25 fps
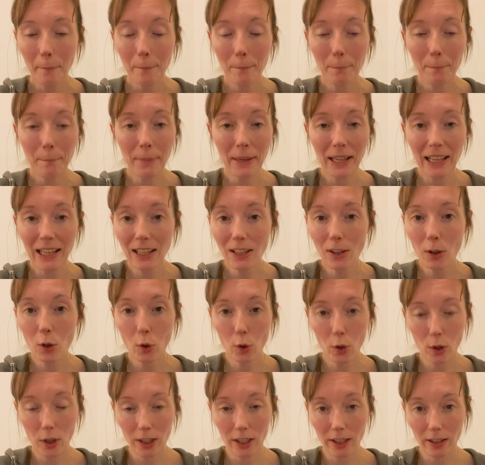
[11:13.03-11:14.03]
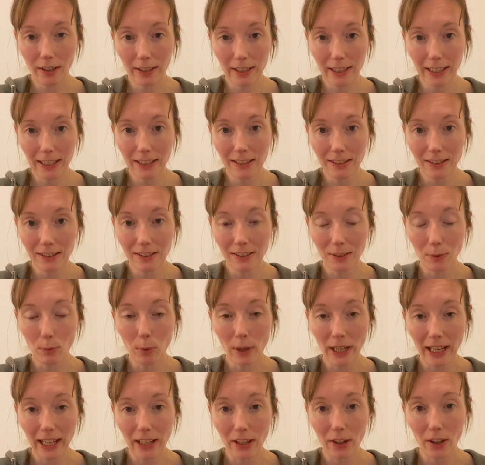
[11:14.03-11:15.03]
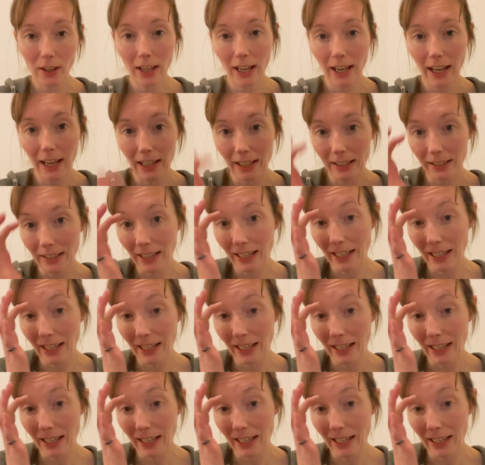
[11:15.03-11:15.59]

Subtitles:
be organised where you can,